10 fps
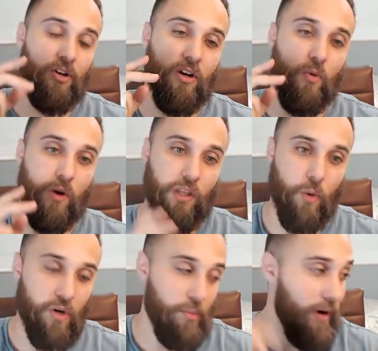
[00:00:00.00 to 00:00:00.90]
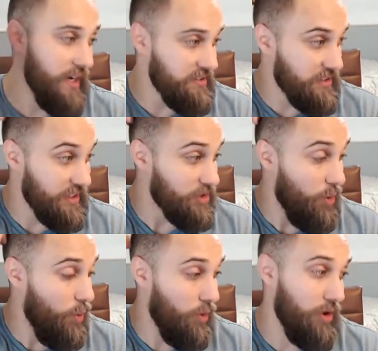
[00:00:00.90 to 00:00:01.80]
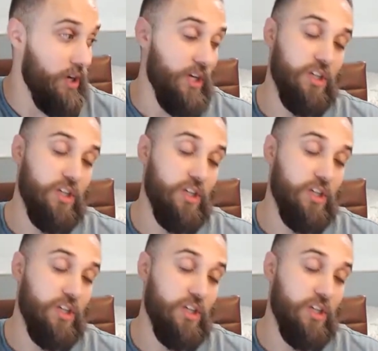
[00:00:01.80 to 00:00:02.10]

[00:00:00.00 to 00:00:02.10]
to want to lower your prices, or